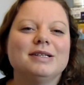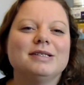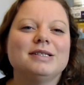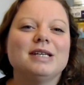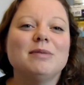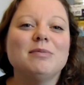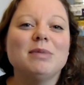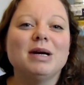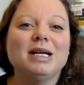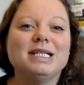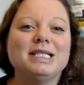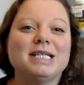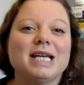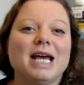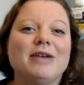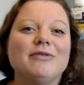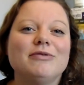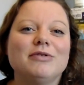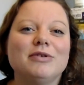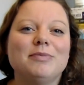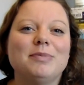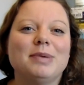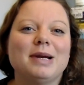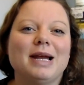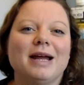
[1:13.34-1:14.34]
So my
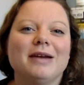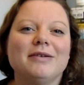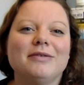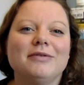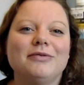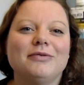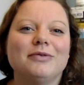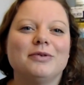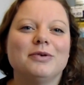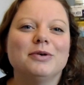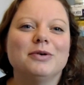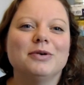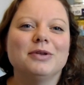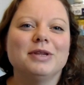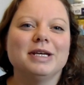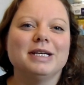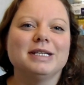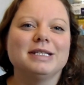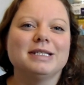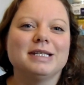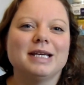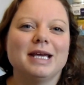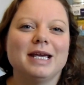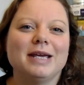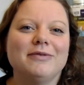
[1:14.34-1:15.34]
general plan for
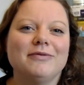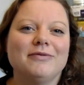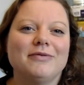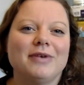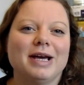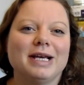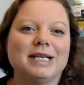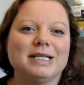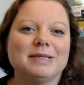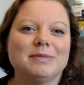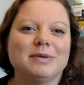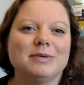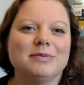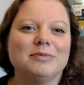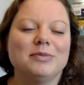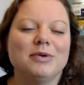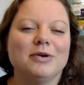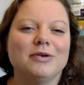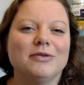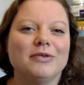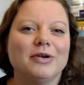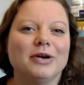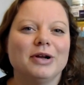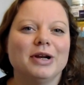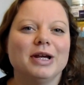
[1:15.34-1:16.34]
this investment
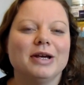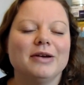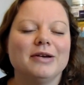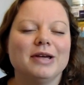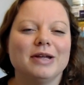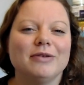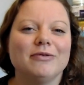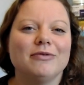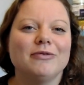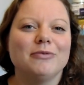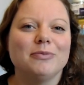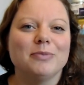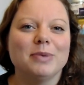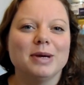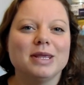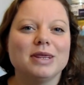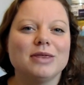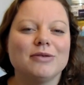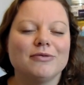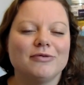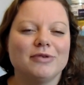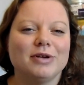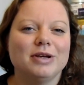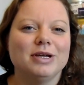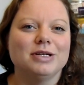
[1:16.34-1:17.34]
portfolio
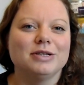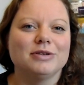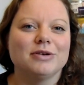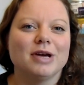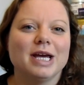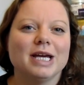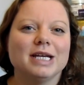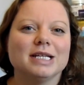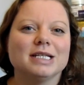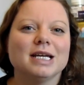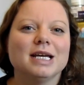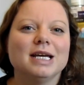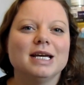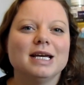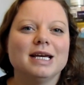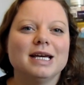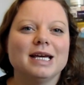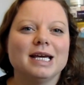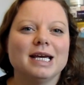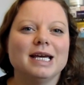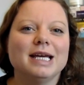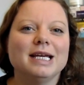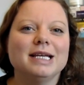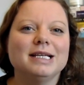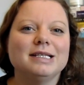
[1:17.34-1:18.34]
with FREETRADE
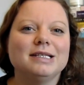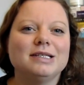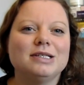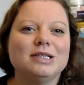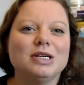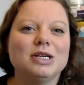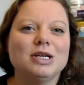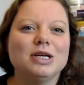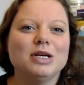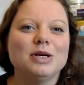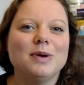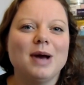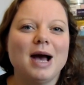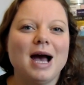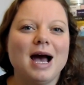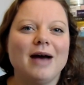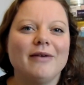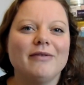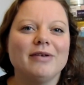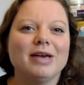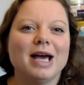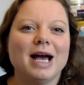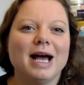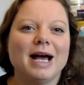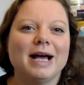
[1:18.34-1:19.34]
is to
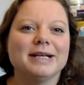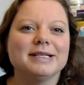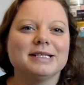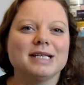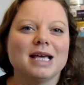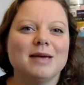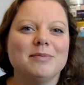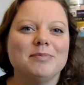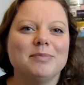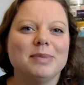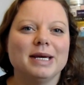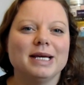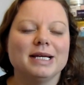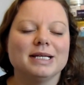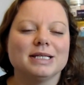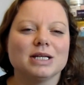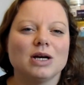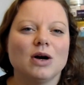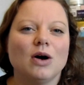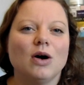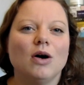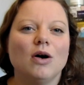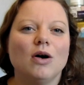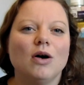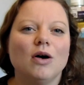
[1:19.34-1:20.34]
have it as a bit
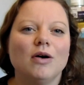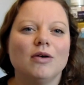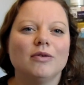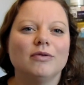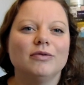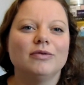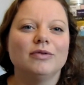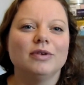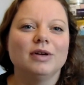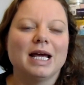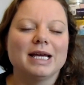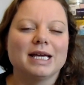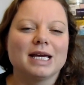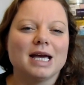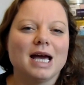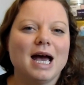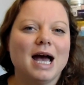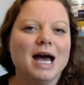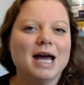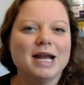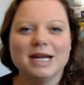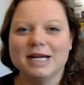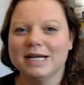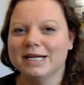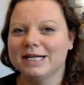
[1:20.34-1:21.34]
of like
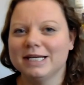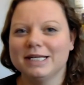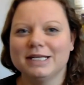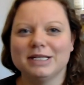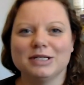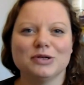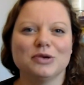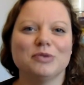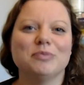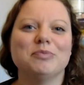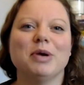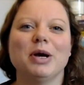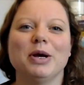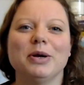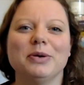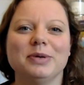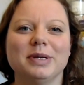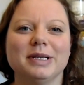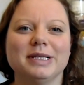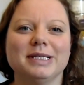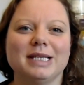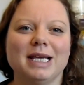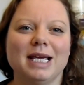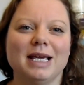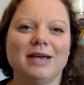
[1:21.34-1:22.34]
an additional
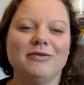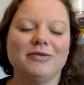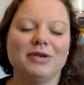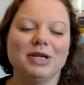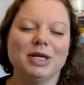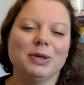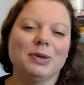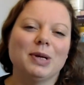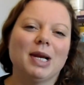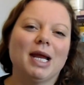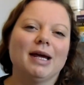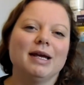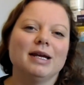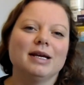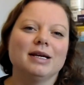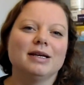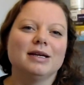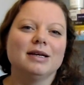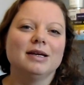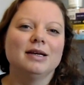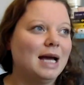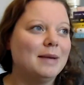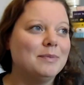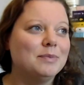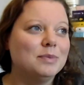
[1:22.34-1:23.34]
bonus, if you
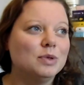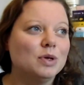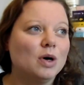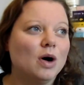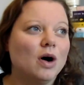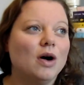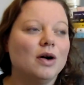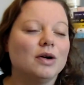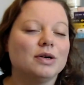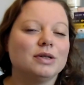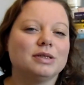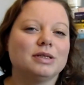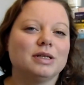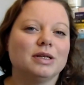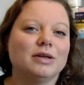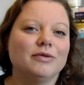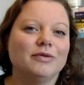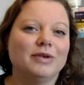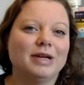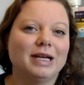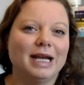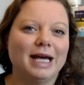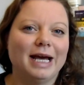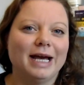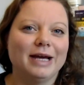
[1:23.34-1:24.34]
like. I'm not
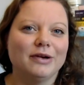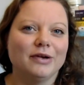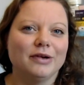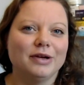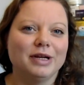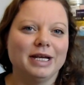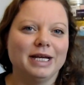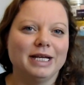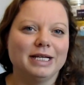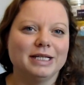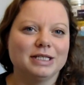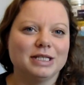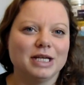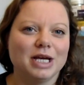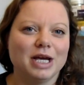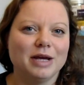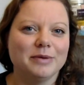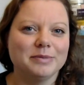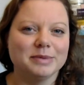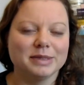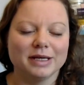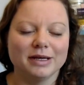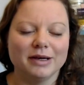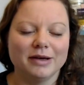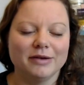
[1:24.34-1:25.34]
relying on it in
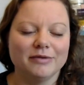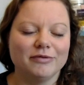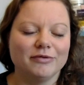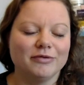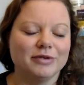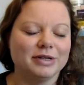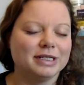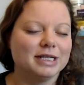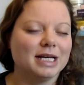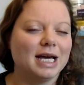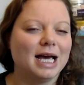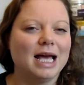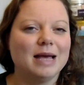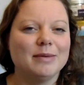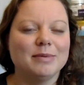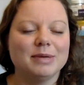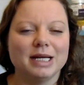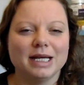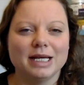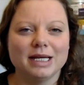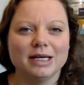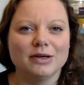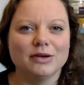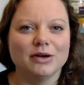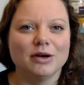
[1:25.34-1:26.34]
terms of
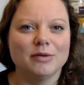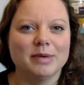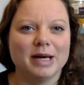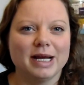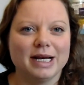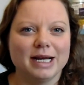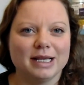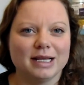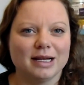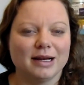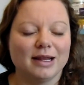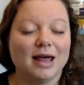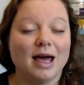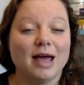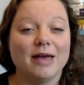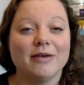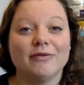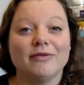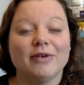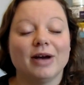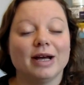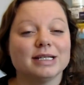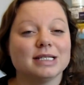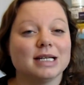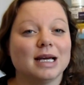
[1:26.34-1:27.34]
retirement income or anything like that. In
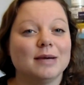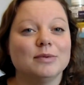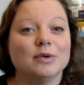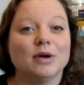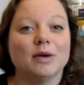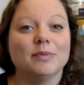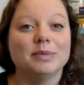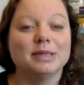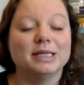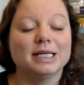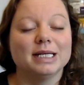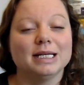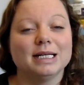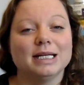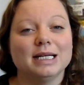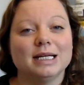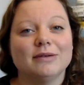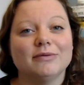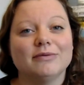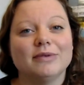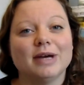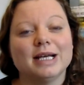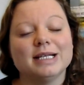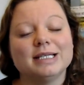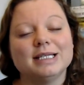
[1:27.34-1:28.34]
fact, I'm not particularly
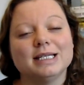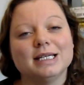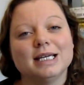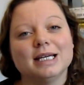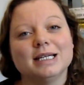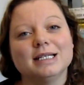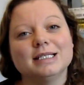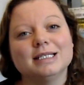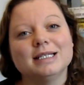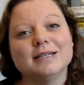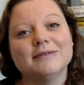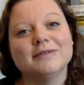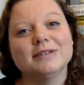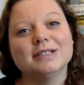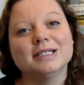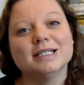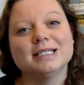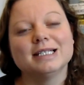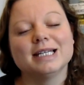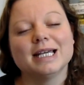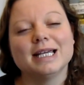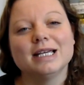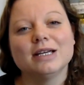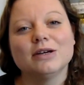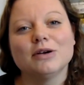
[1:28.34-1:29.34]
investing in
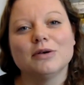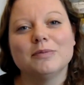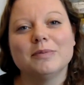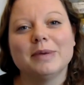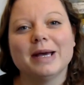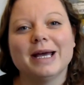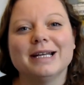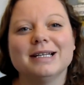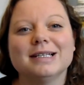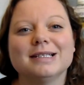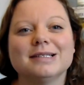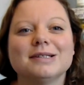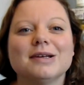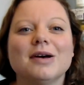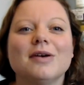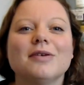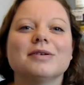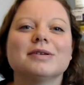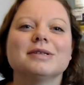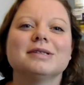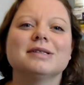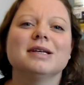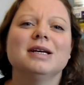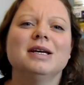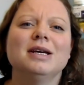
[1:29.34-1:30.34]
dividend income paying
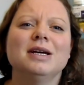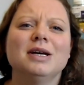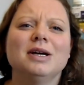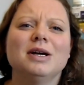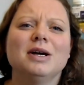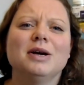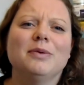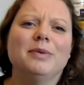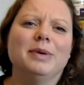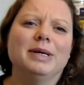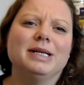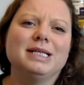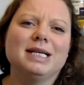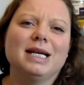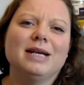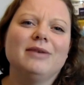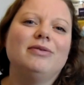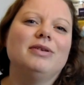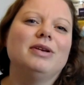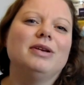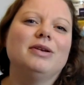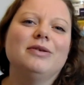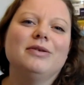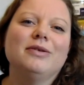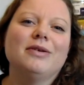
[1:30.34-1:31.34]
stocks, which
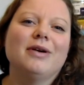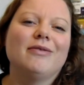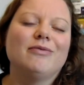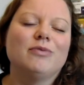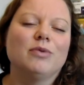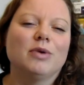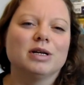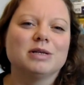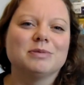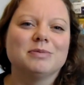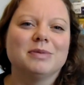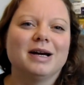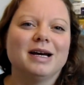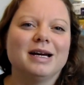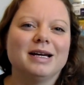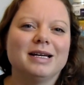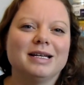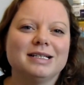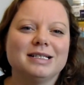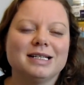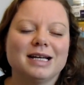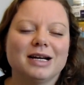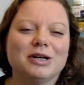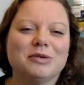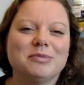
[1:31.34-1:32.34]
if you have watched my
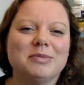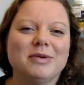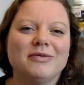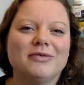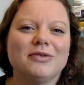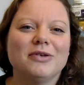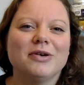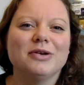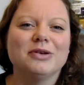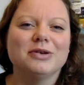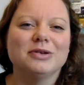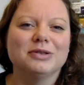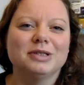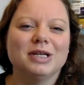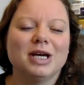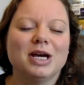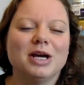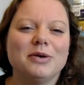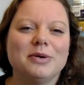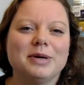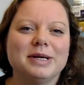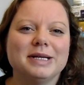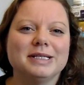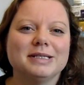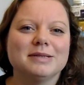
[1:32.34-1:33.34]
channel before, you'll
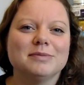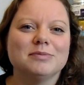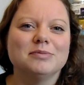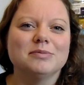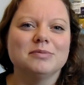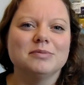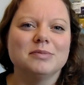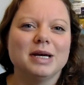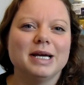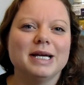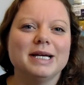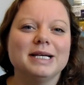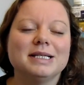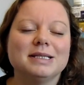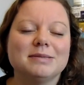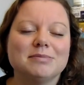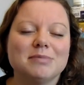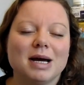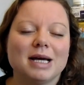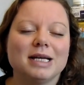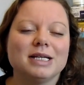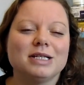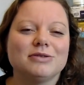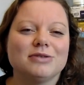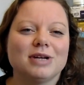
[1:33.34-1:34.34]
know is
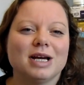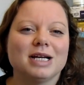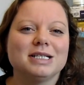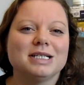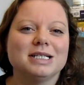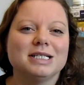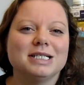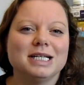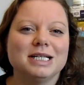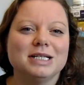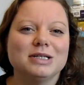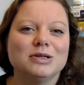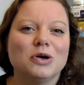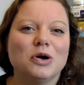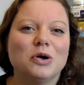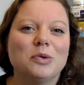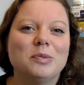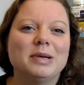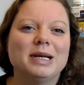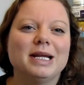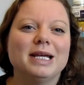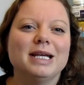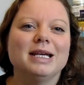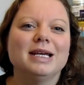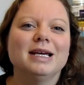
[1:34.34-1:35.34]
my strategy
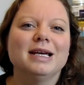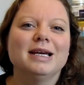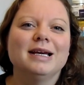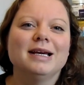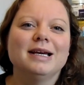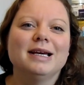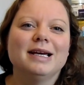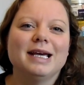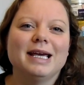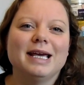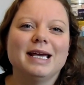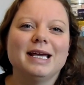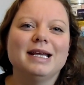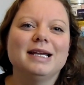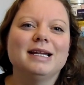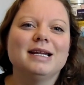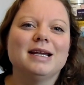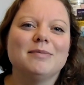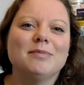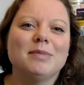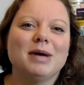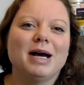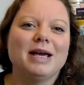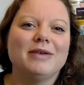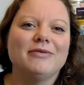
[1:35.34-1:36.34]
normally.
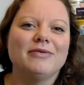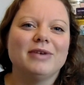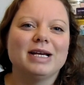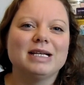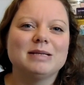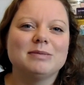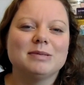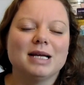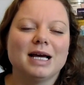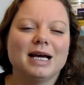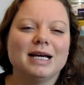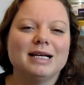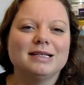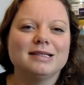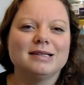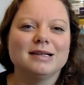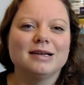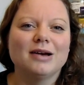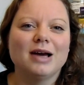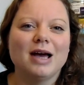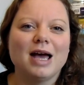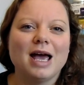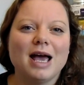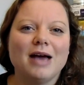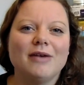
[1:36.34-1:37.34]
In my investment
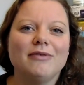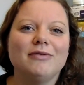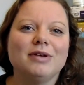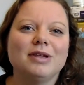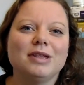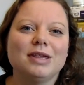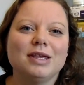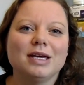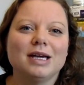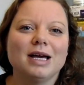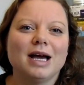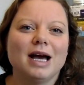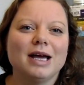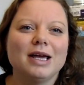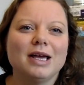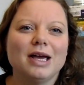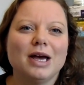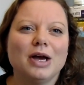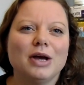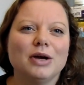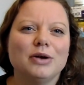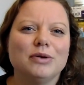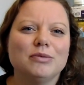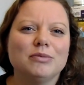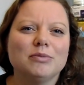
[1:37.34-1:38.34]
ISA, everything
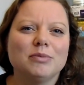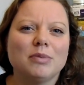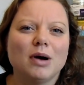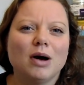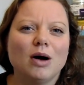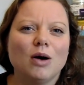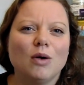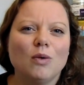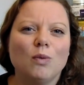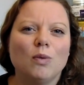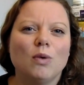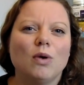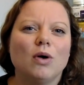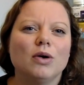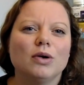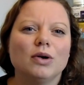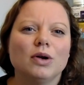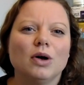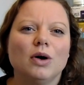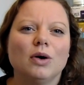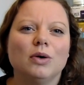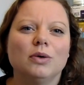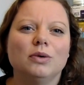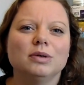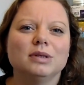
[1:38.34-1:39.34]
I own bar one
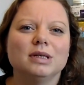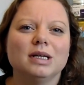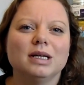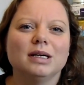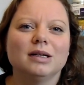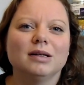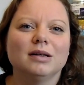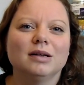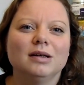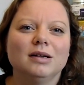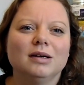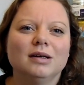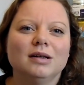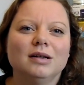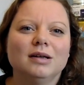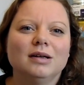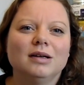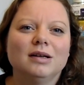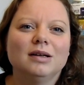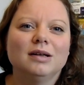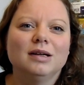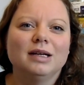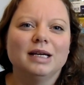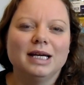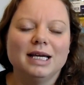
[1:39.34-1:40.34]
holding
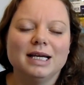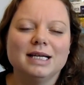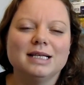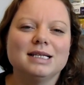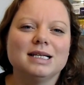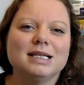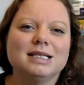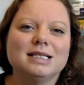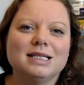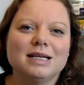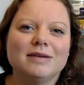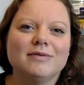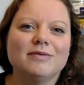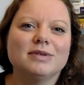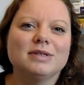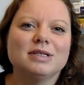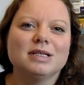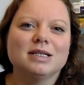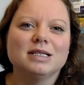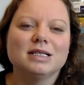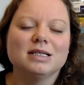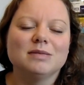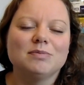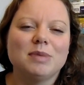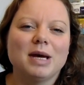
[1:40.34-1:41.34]
is a
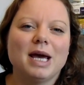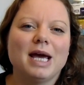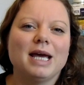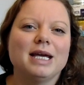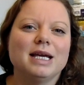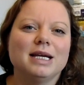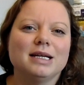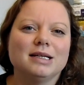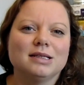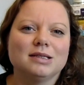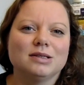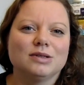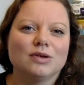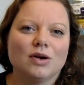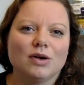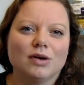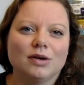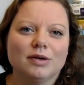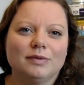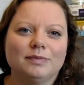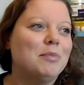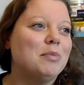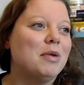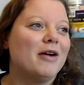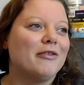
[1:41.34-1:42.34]
dividend paying
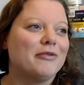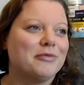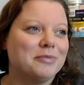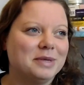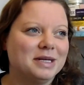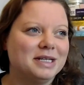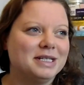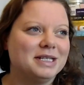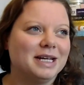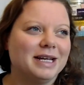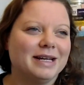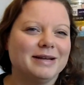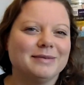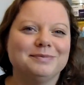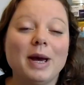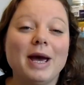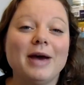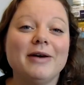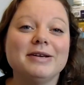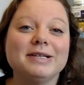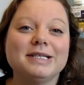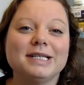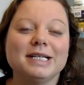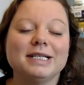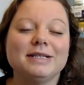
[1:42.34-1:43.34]
stock, apart from this year.
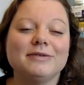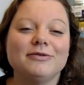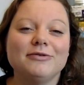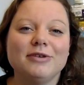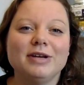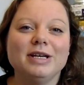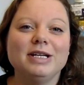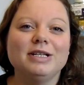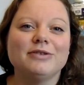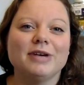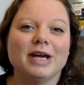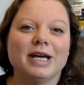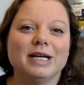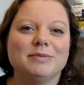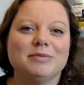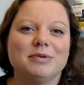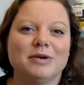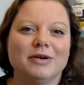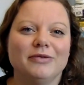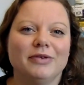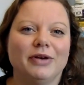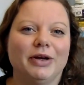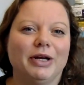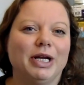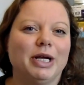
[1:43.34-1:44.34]
Whereas this FREETRADE
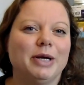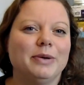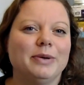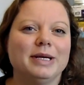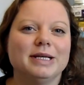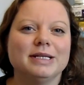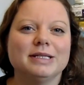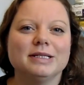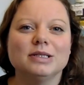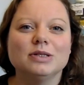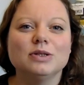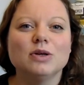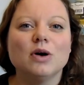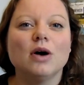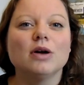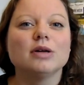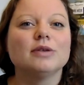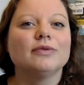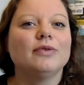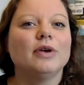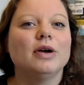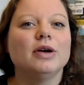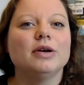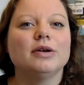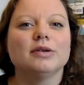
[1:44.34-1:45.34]
portfolio is not
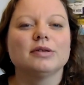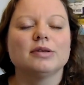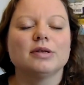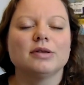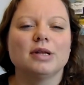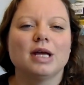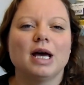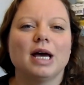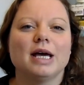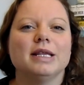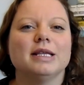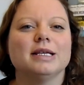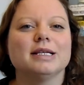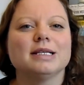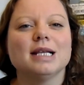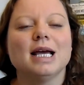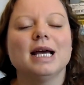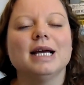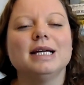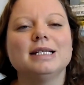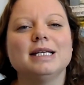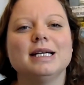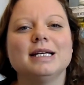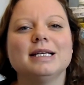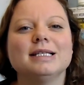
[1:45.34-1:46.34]
focused on that in the
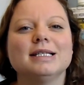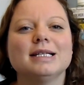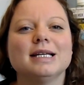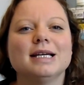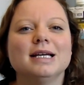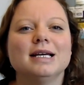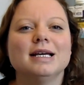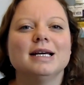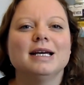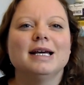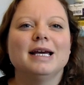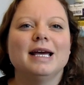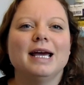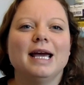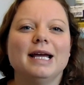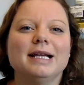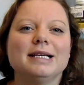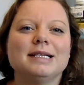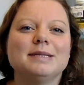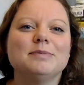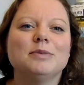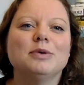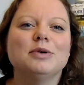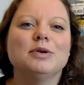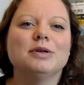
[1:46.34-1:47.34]
slightest.
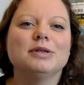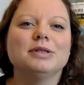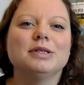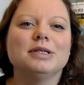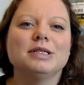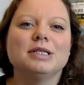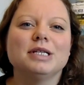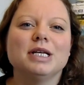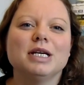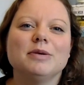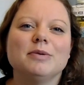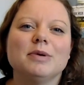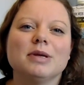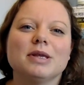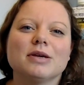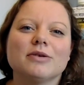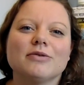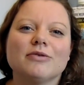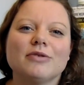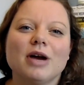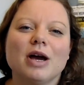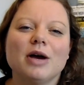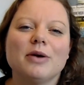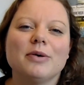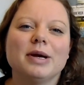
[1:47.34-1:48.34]
It's more to do with
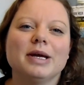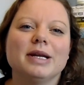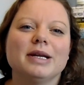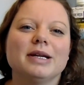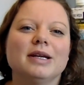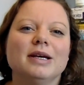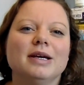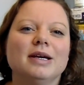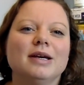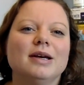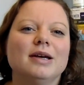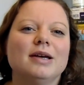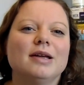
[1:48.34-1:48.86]
growing